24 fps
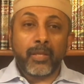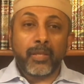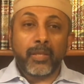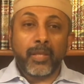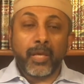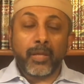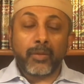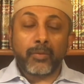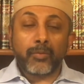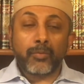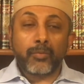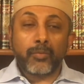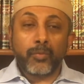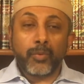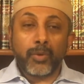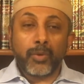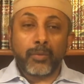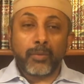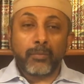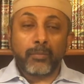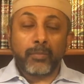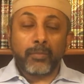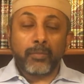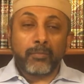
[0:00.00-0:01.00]
that
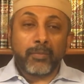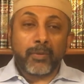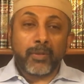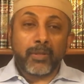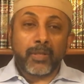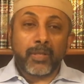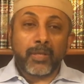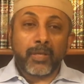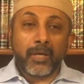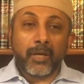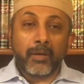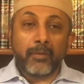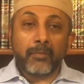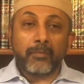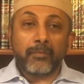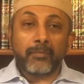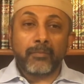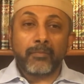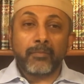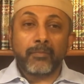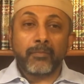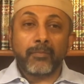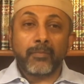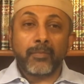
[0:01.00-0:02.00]
when people
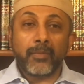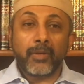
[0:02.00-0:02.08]
come